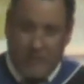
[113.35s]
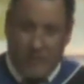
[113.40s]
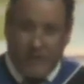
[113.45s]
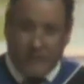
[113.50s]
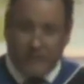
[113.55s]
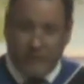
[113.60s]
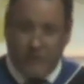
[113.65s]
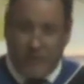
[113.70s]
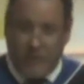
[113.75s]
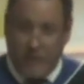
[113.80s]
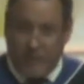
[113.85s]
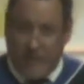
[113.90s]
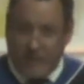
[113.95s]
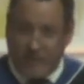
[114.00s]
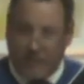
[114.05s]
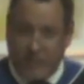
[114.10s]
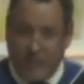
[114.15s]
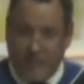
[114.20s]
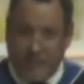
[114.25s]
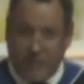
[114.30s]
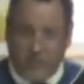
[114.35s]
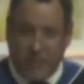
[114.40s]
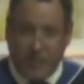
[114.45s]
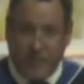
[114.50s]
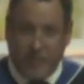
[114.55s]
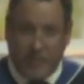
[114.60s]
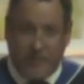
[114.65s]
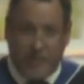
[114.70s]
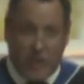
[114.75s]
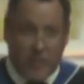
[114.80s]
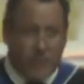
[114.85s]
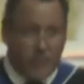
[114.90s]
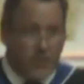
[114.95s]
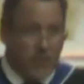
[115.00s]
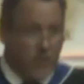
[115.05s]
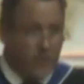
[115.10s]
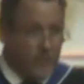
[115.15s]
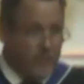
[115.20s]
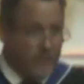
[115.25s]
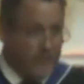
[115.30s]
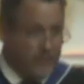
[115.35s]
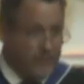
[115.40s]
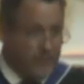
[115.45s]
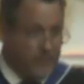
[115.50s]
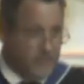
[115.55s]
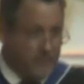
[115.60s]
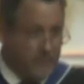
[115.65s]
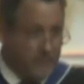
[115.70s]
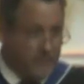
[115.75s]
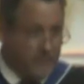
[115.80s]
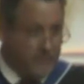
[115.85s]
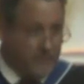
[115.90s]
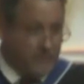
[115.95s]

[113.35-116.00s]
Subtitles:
Also, I want to speak a little bit about purpose.